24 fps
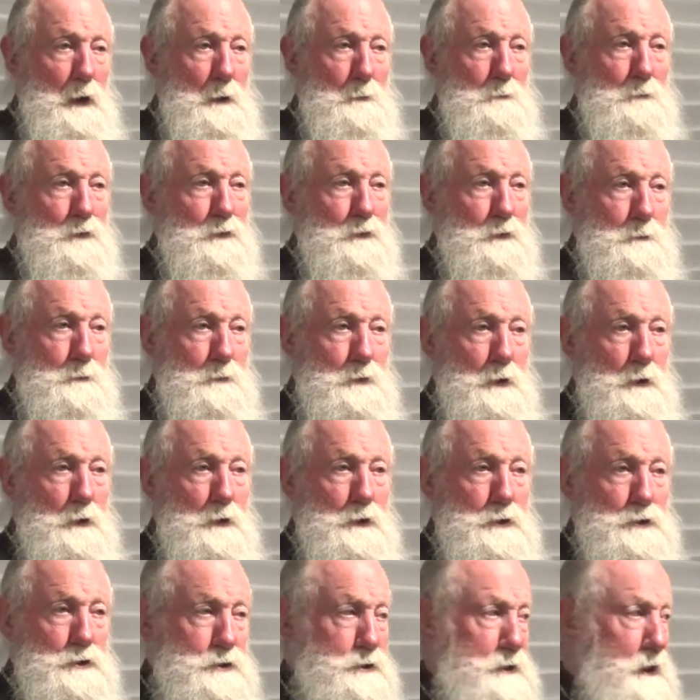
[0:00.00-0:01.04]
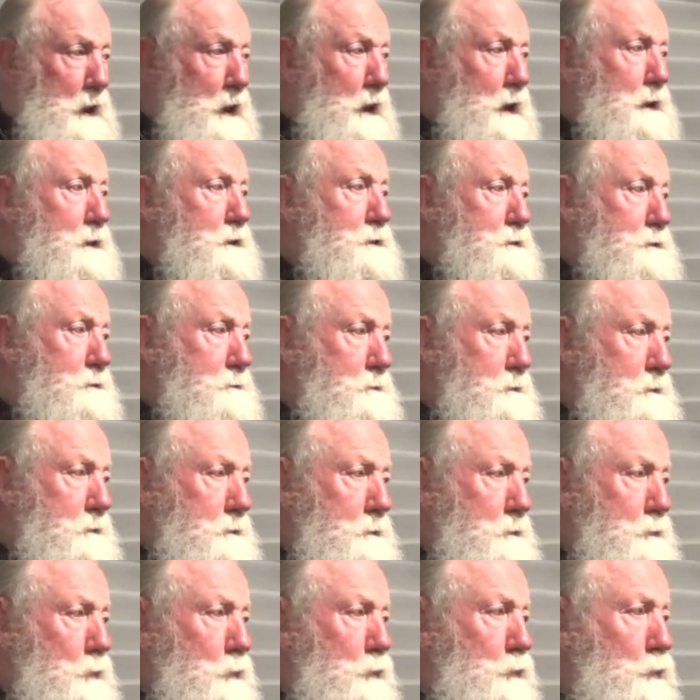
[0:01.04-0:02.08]
some Turkish delight,
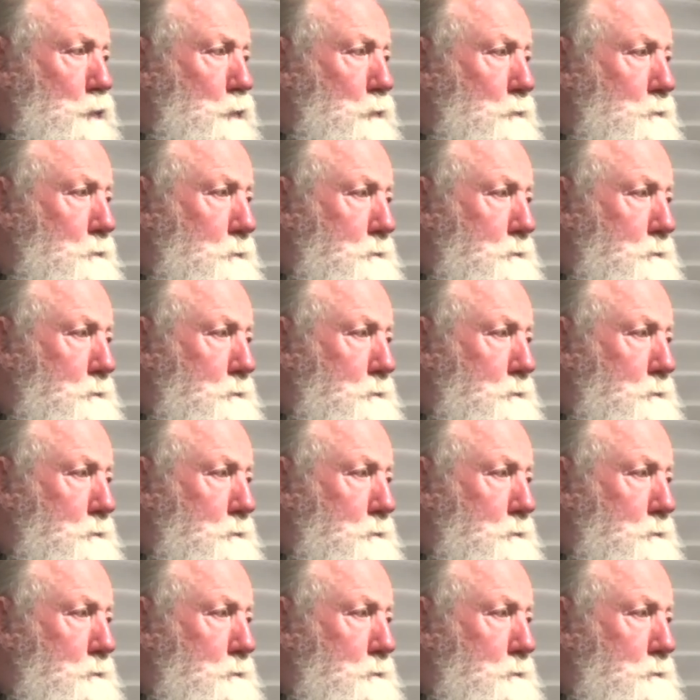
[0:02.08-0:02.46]
lokum.